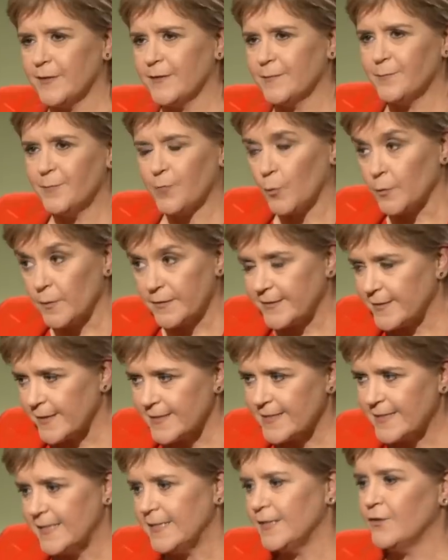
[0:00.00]
and probably
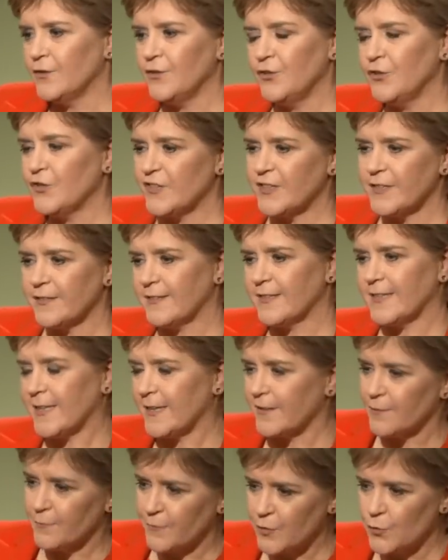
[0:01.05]
16, used to
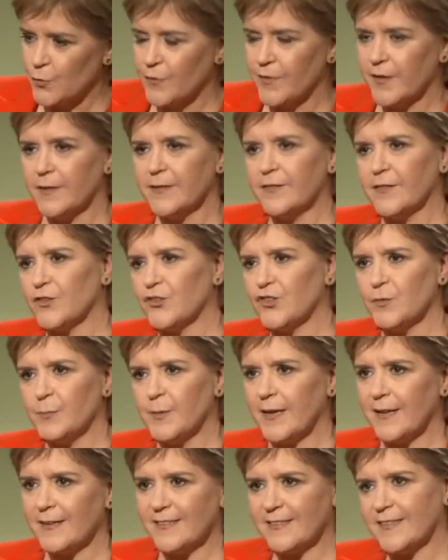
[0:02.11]
take the view that there should
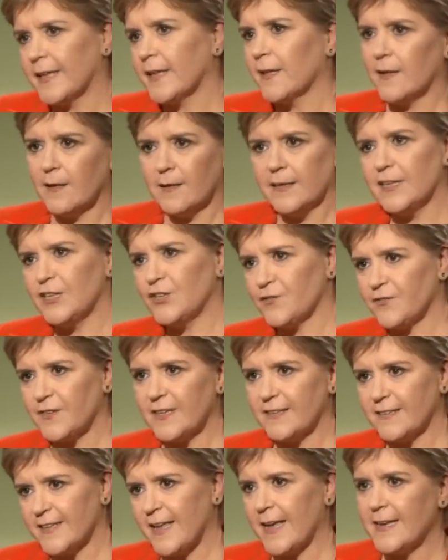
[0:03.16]
be a single age of
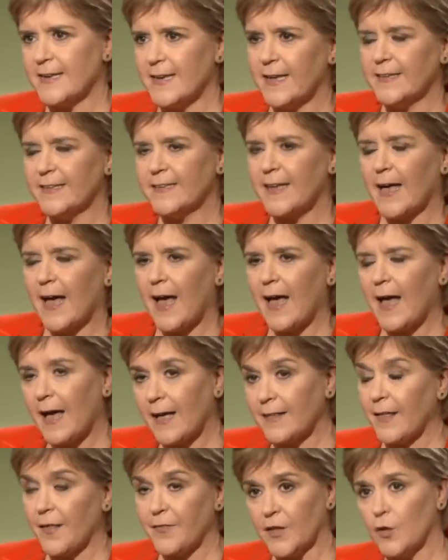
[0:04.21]
consent, and
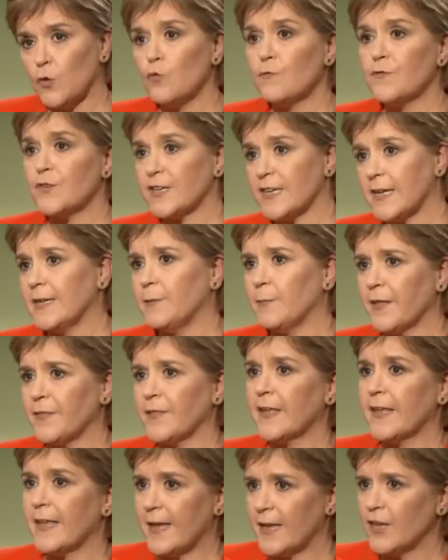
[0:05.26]
I think over time I
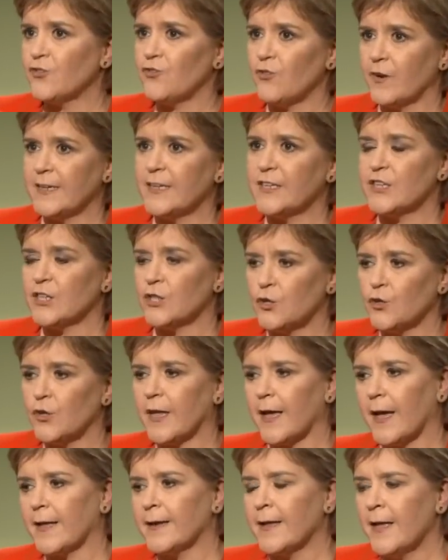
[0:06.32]
think it is right to
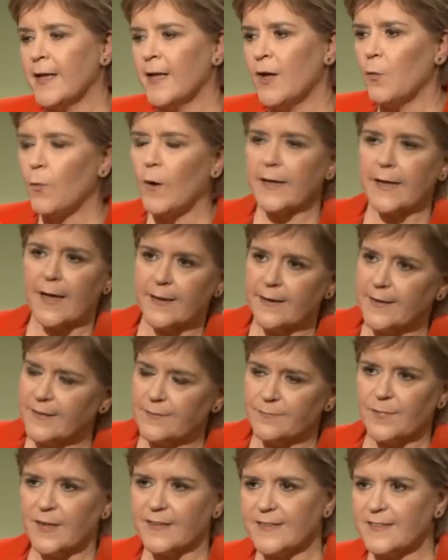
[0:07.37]
look at why can't
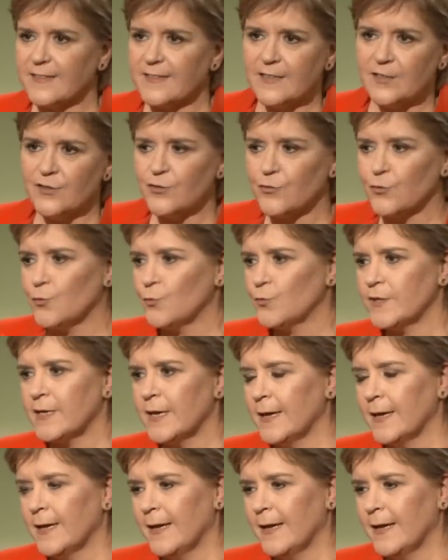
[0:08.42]
a 16-year-old